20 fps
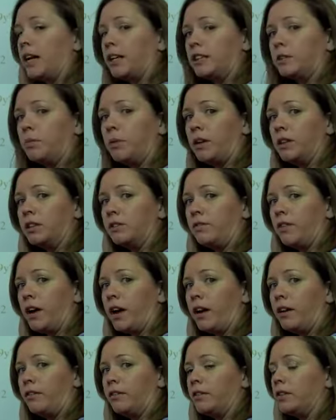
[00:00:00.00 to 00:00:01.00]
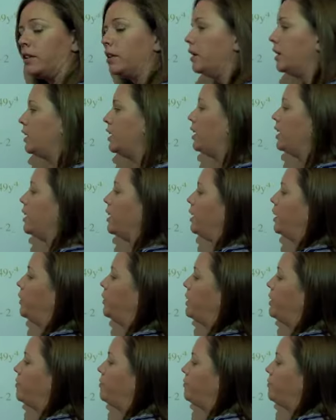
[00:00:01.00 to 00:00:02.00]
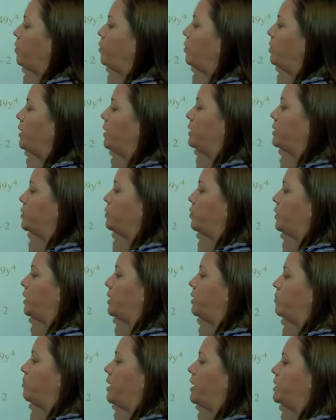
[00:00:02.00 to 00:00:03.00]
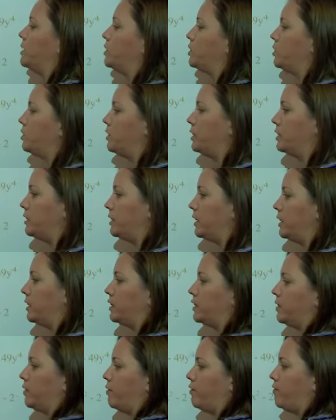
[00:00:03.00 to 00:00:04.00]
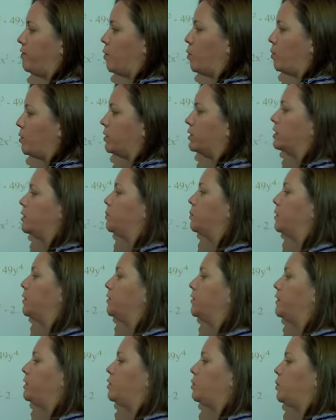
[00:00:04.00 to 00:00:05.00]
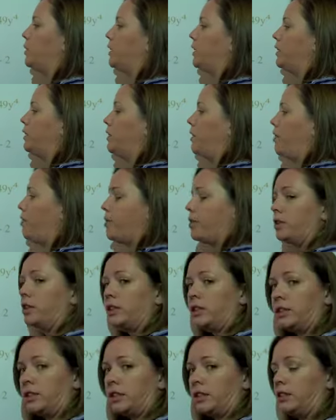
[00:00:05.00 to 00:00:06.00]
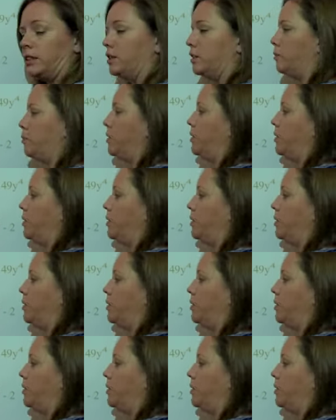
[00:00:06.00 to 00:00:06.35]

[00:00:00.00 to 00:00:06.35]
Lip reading: x plus 5. Here we have 4x squared minus 36. 4 is a perfect square, 36 is a